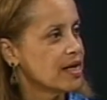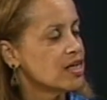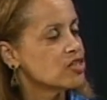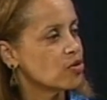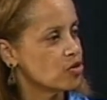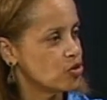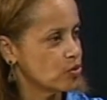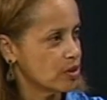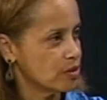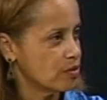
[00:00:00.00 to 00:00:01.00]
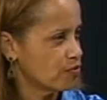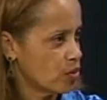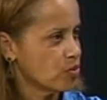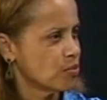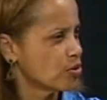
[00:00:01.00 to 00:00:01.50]
so that you can, and
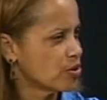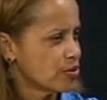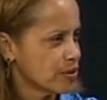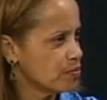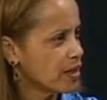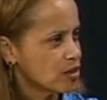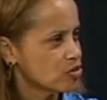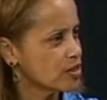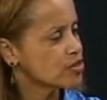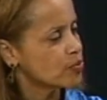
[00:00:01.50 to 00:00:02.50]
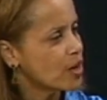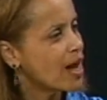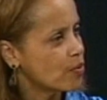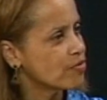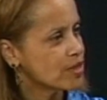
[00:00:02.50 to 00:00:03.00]
phone number or email address or
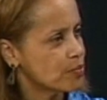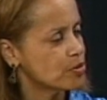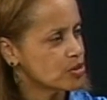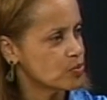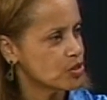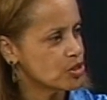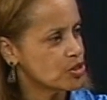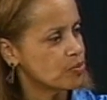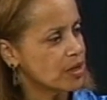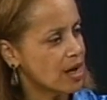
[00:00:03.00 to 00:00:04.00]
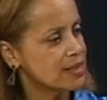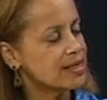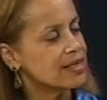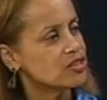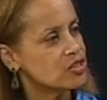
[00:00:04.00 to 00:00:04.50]
however that person wishes to be
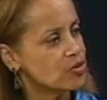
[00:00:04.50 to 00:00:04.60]
contacted,